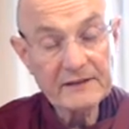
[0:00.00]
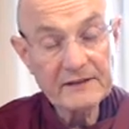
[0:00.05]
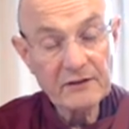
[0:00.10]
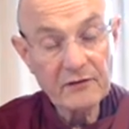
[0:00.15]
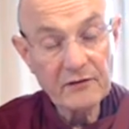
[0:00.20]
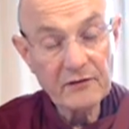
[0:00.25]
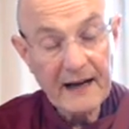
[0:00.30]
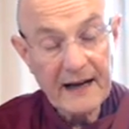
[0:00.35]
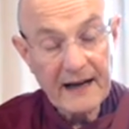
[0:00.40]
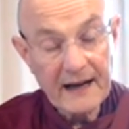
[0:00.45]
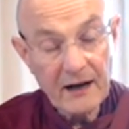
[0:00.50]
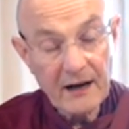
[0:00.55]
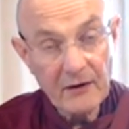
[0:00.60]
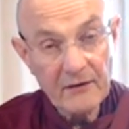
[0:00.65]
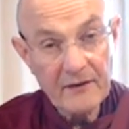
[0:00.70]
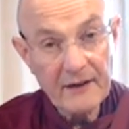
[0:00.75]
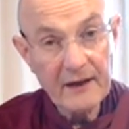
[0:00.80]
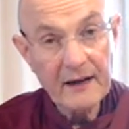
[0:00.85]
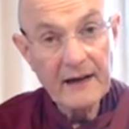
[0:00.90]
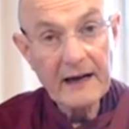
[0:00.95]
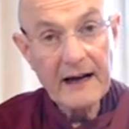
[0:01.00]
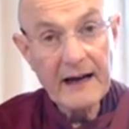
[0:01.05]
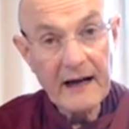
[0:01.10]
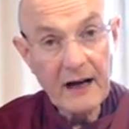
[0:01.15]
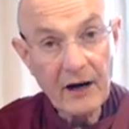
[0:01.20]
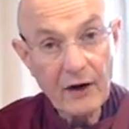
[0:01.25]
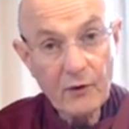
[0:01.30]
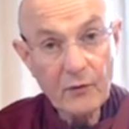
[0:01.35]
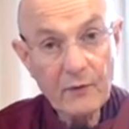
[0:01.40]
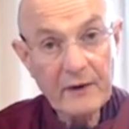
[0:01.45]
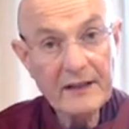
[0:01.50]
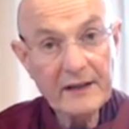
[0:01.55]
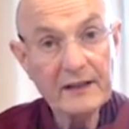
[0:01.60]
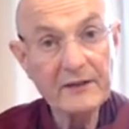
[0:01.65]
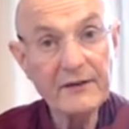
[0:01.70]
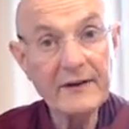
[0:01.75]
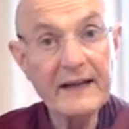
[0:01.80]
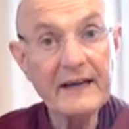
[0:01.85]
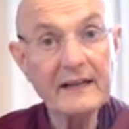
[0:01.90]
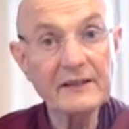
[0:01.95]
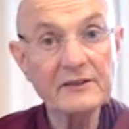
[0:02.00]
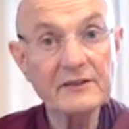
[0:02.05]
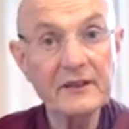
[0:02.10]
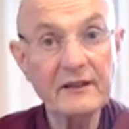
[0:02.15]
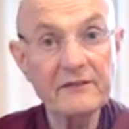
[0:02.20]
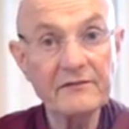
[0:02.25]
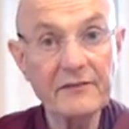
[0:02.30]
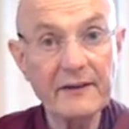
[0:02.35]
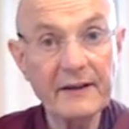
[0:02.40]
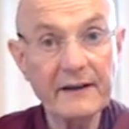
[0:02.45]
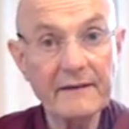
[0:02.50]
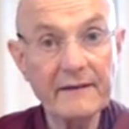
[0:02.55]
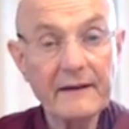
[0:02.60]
of how we create suffering.